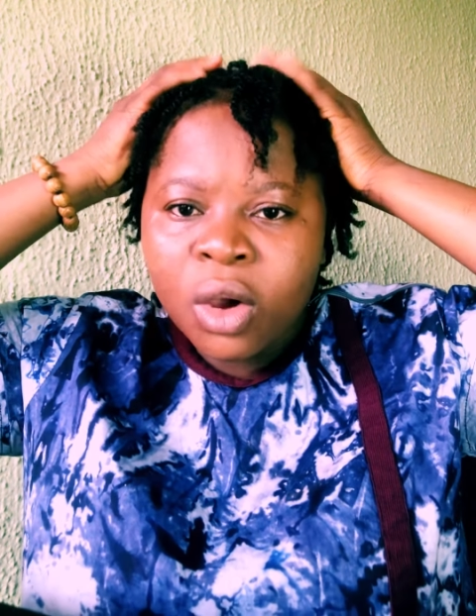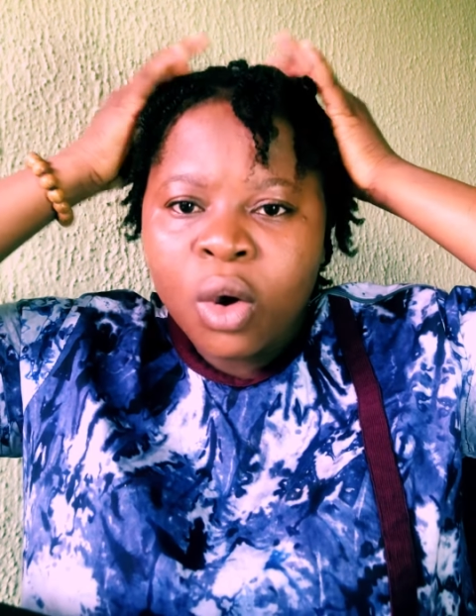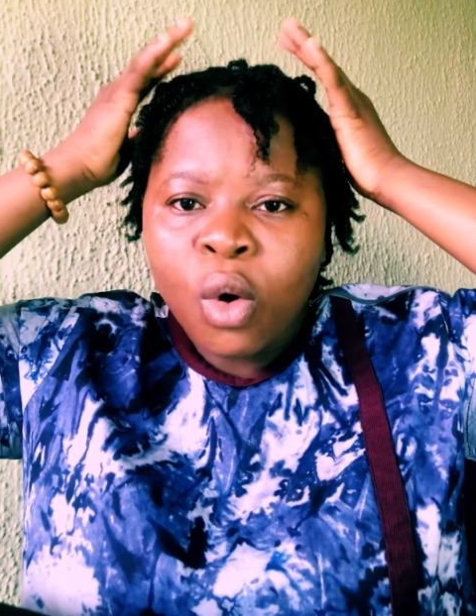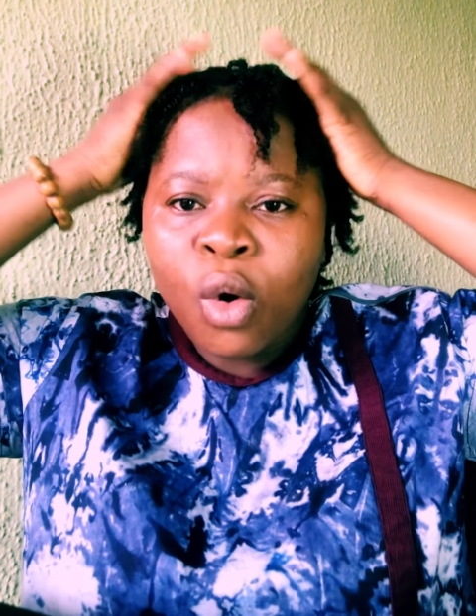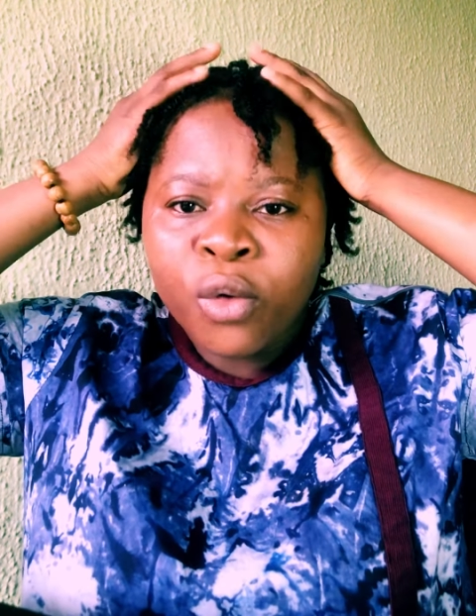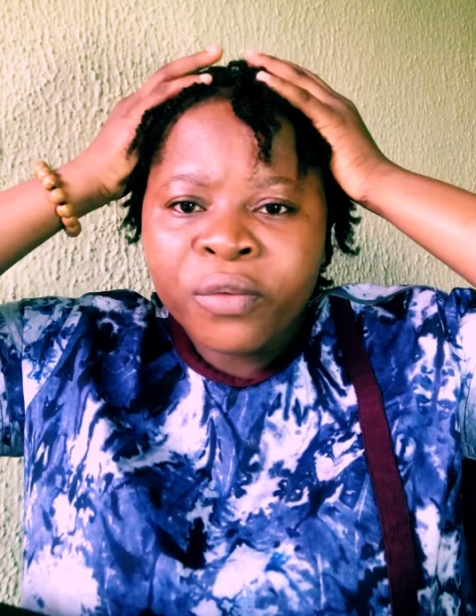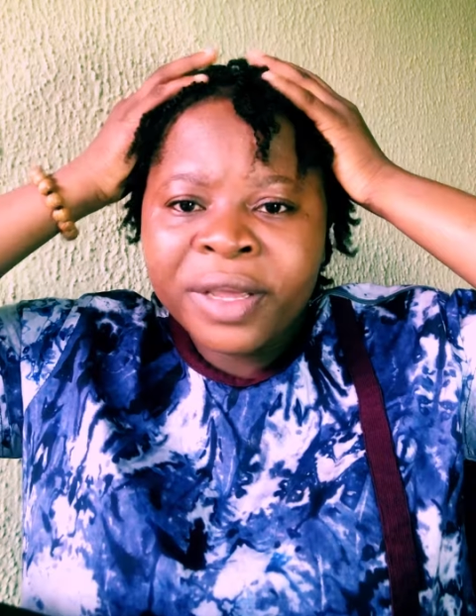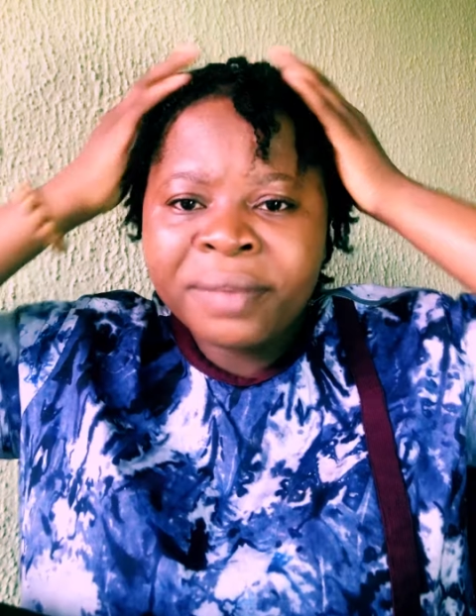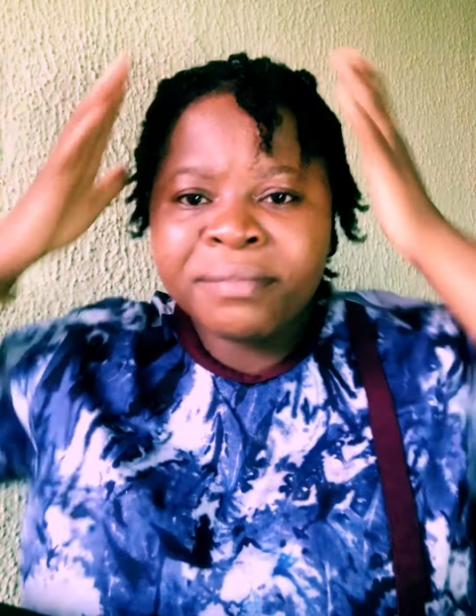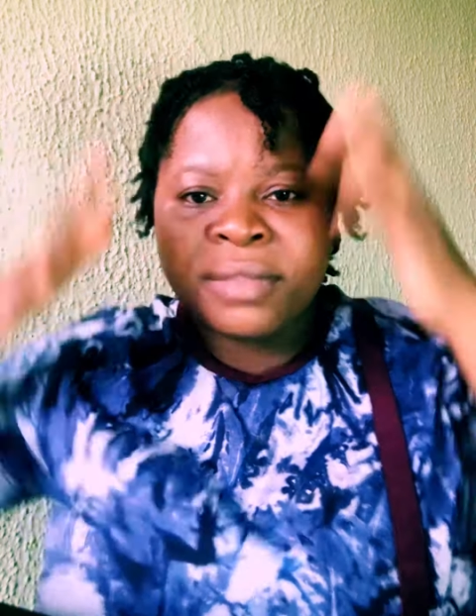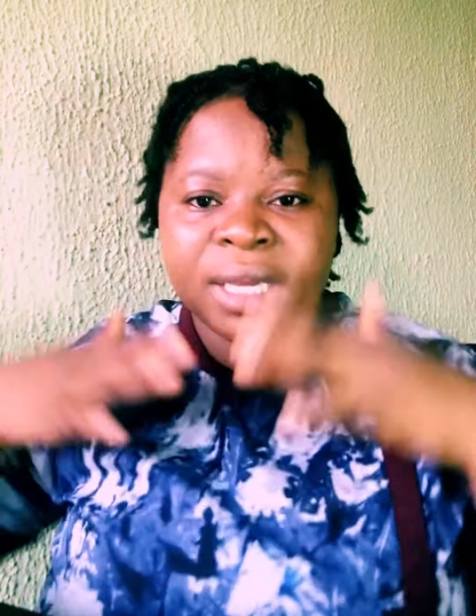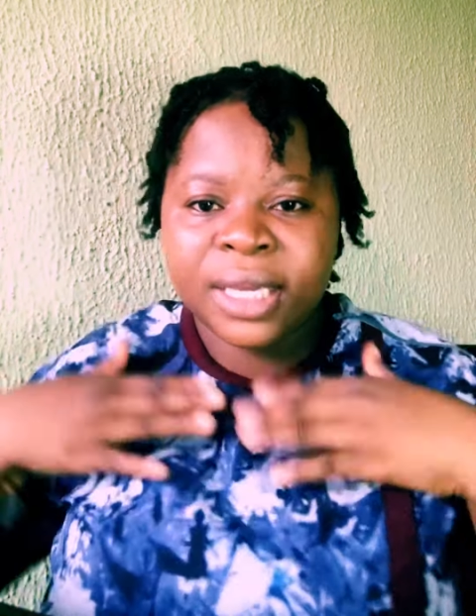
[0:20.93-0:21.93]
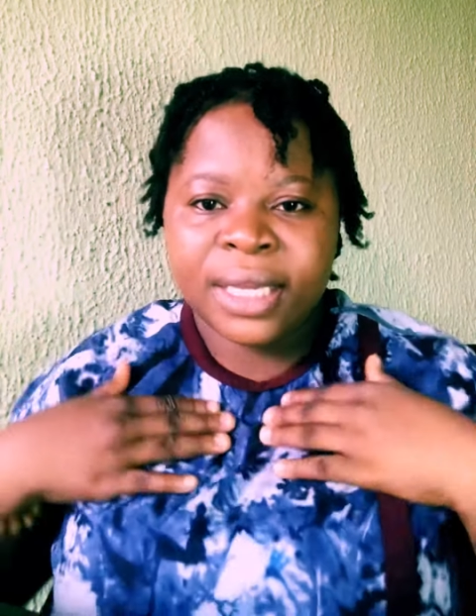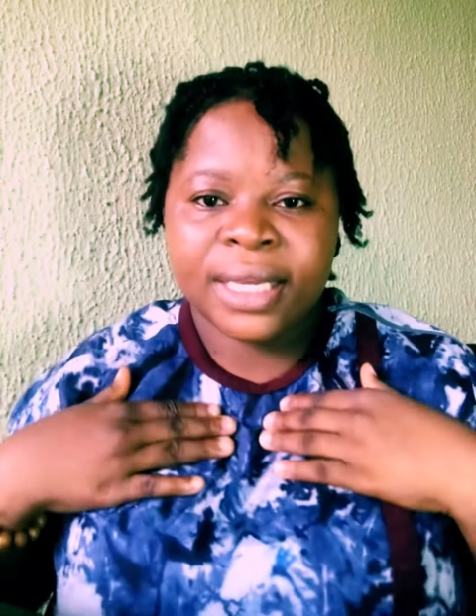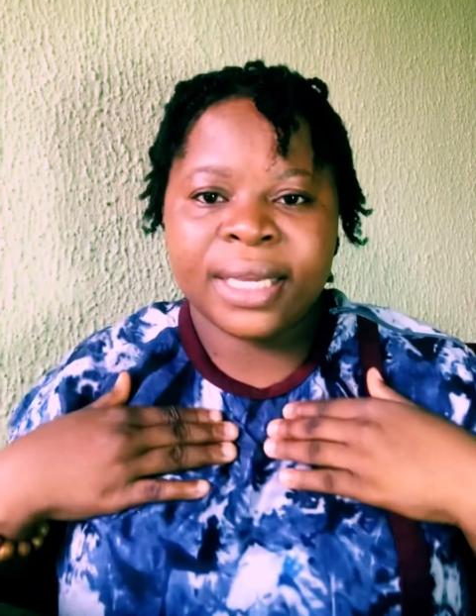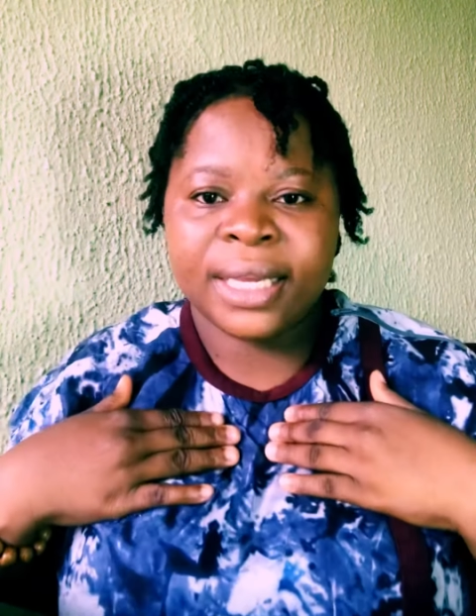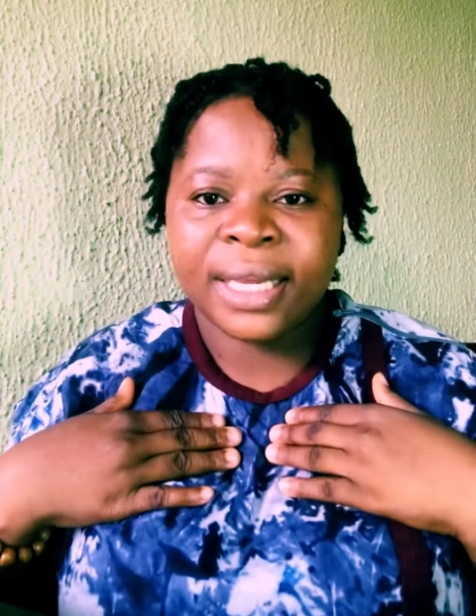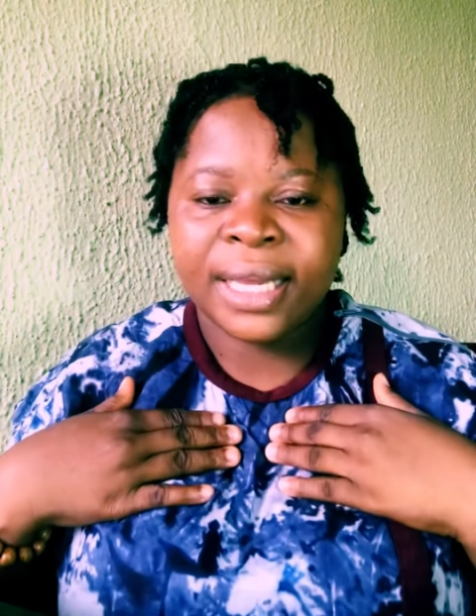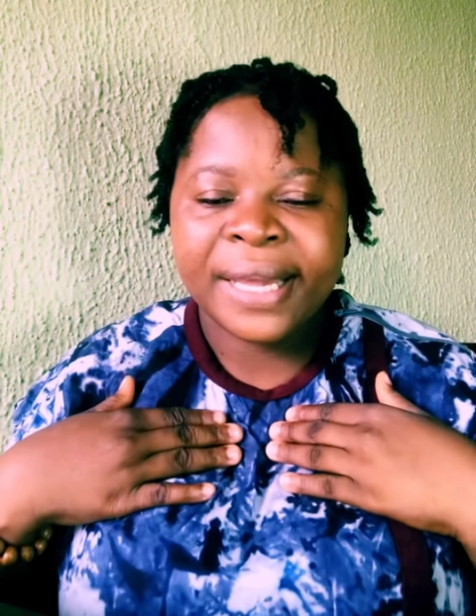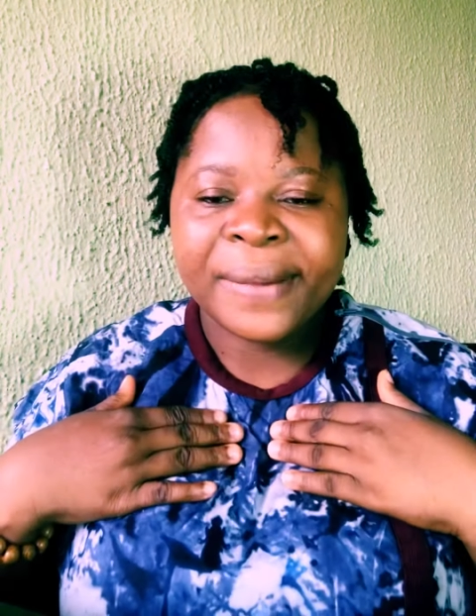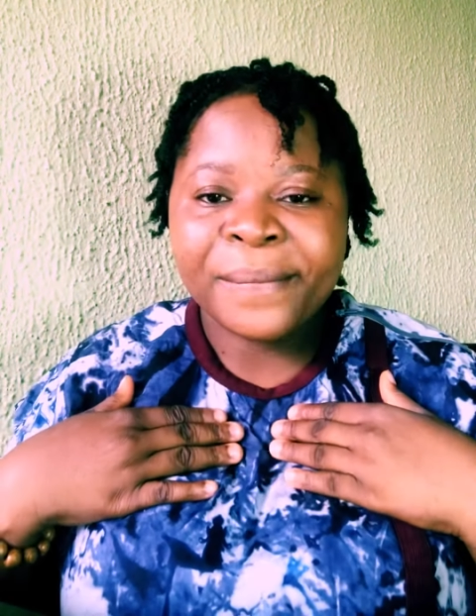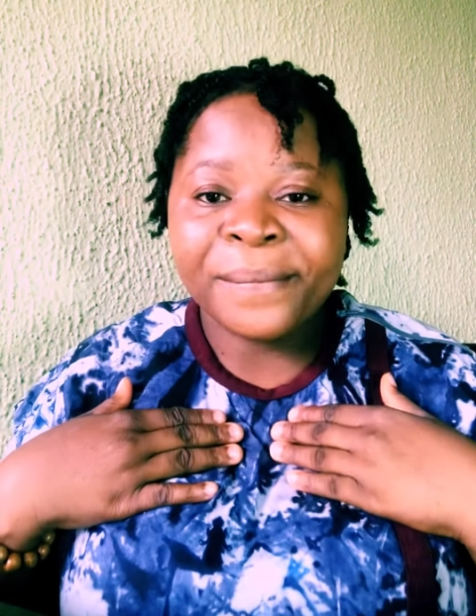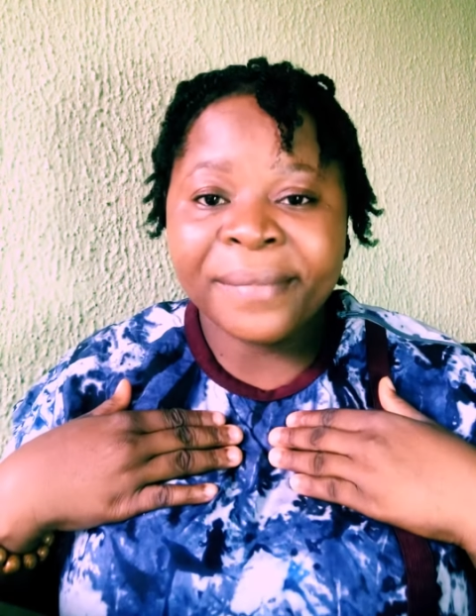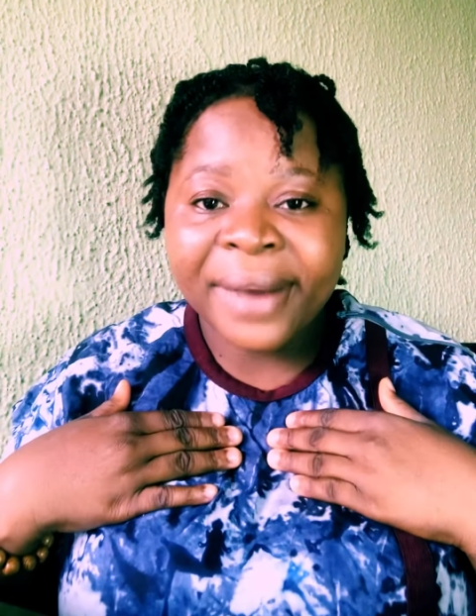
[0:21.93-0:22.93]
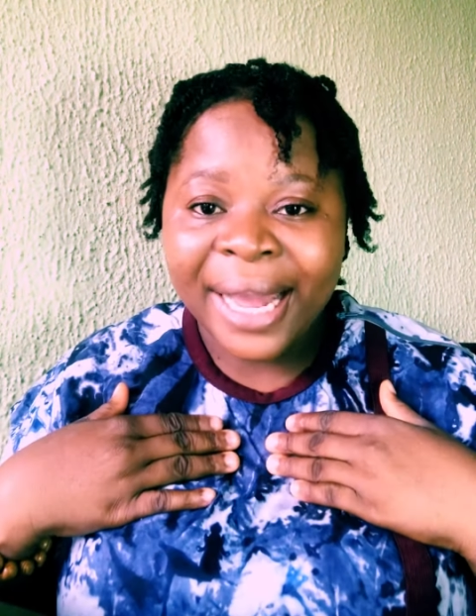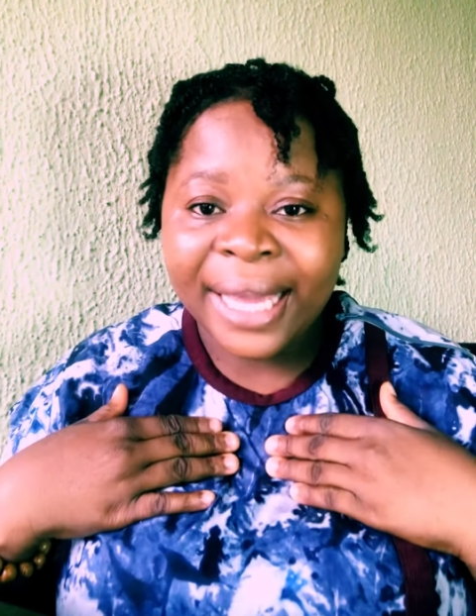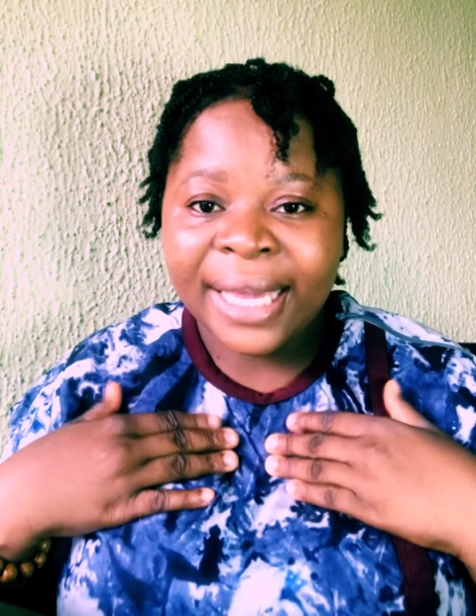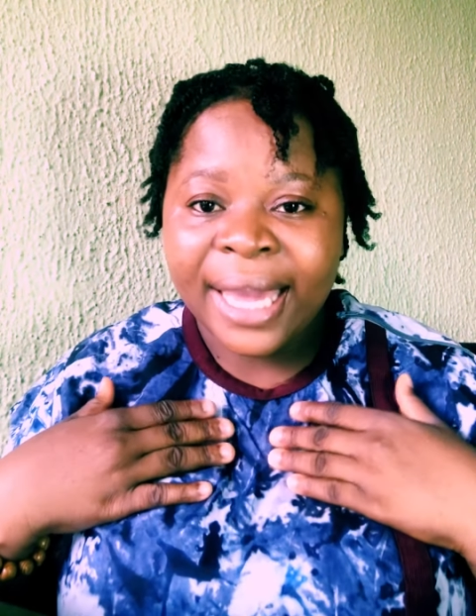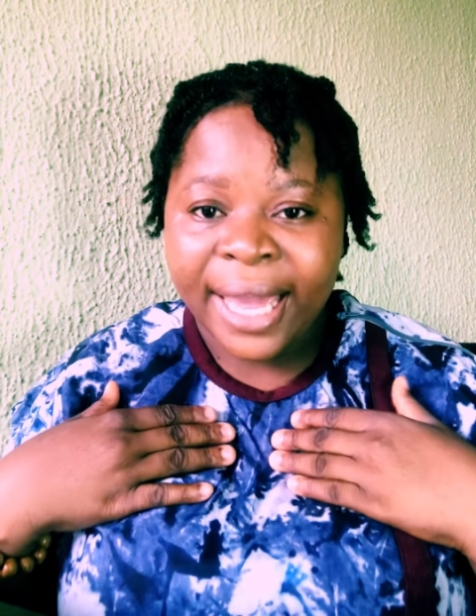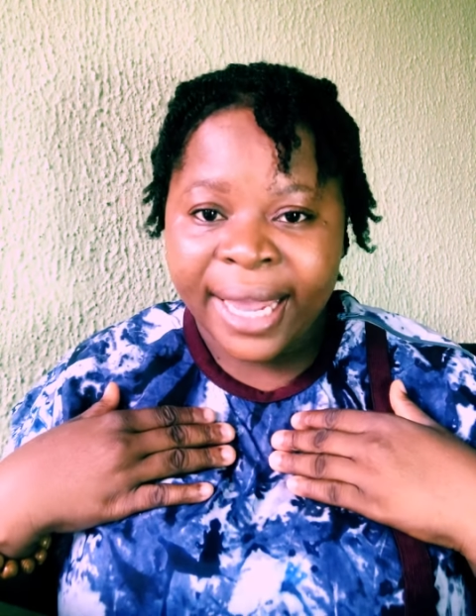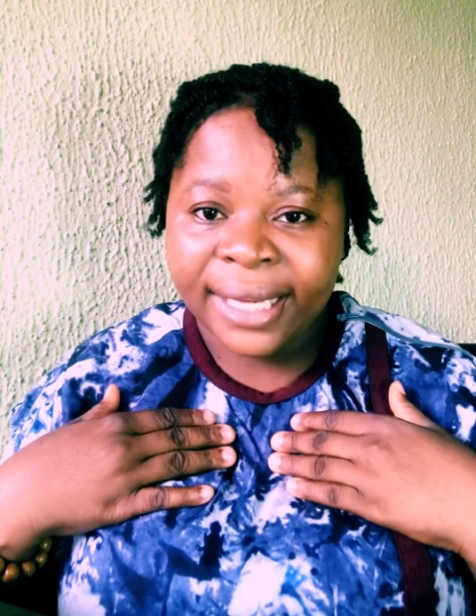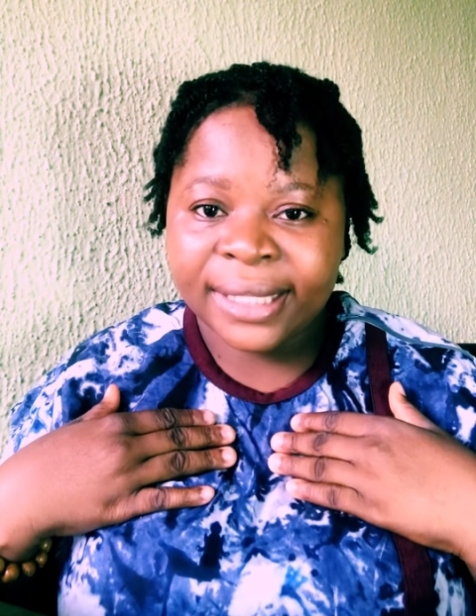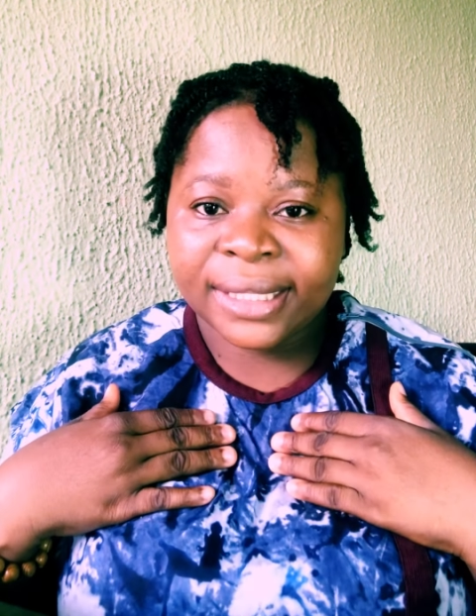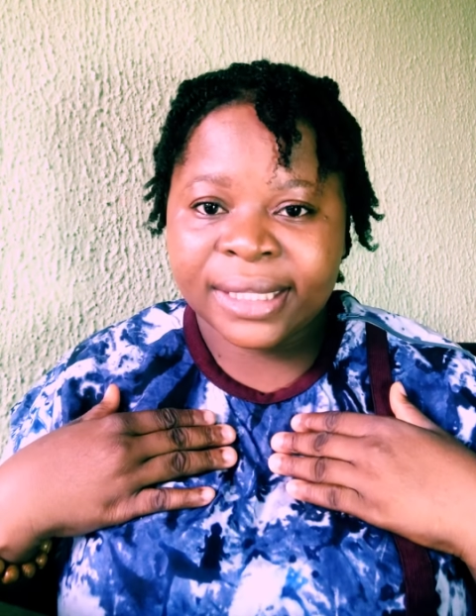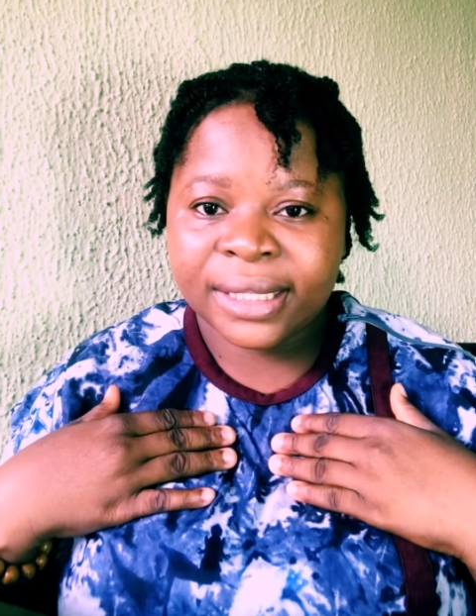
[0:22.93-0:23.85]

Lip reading: Orí mi, my head.